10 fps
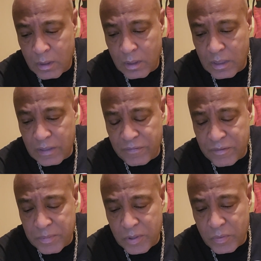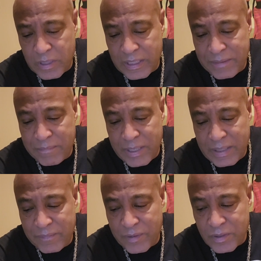the difference between an
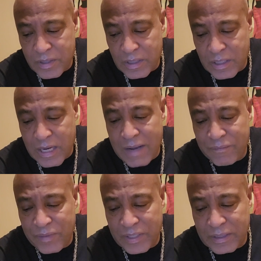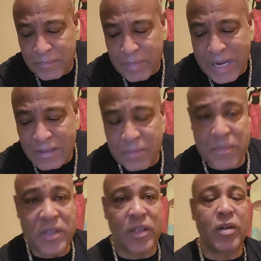inmate versus a convict in maximum
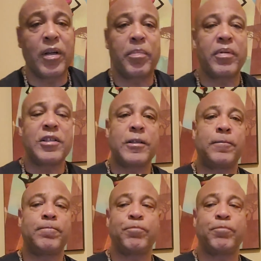security prison.